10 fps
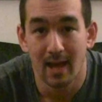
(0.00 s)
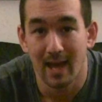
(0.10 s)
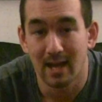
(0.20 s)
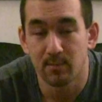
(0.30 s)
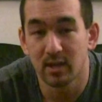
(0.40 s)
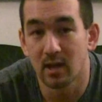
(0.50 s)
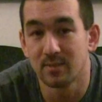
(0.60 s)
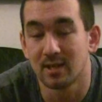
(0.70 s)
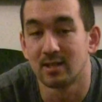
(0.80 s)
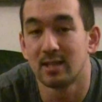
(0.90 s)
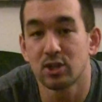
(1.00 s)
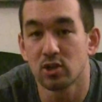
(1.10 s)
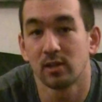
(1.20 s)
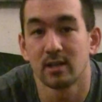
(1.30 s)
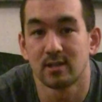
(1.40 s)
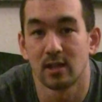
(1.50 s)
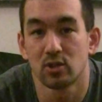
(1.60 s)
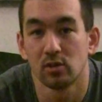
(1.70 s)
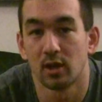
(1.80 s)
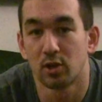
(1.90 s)
and it becomes conditionally
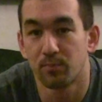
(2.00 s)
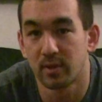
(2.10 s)
essential under